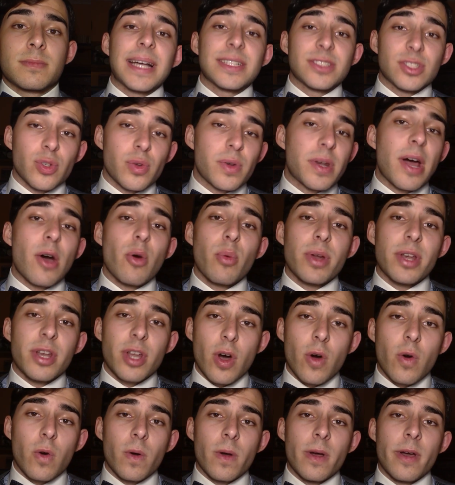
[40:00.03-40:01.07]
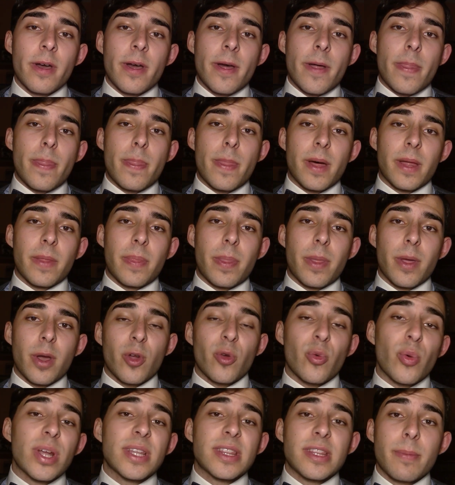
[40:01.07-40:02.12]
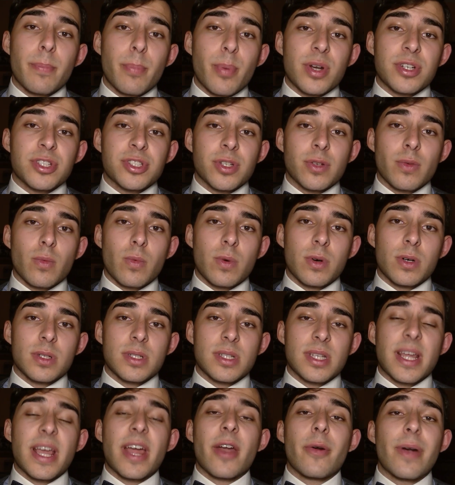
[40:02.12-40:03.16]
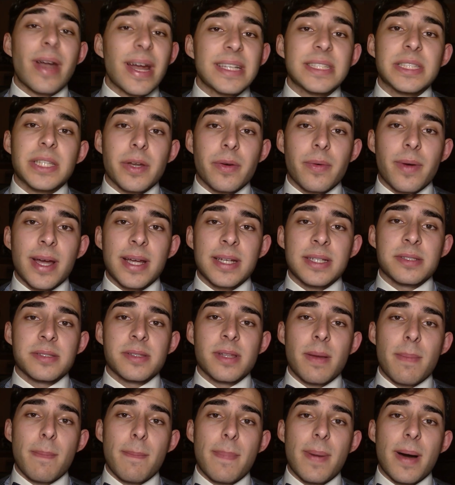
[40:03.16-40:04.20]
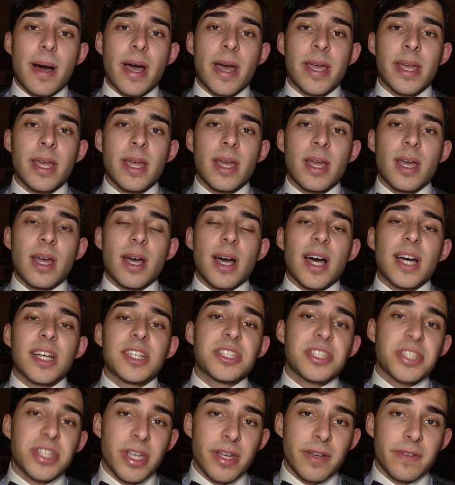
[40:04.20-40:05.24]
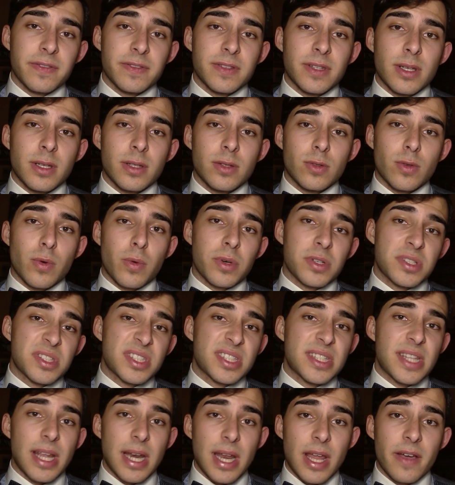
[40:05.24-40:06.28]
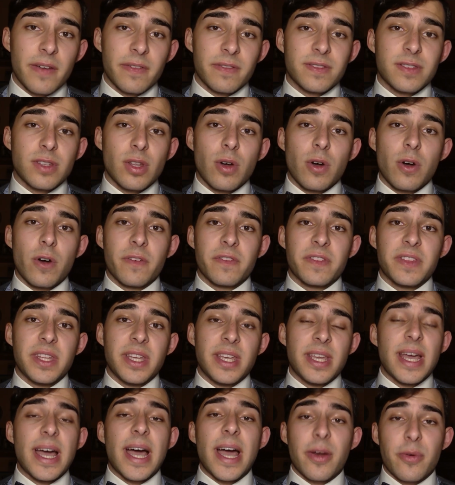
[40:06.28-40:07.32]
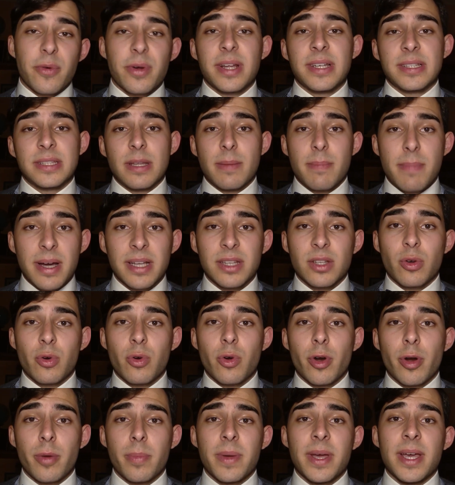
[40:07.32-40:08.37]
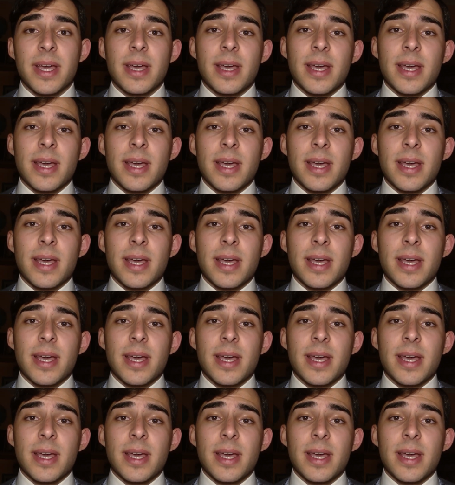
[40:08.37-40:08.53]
And so now we know that the Great Depression was characterized by a shift towards the left of the aggregate demand curve,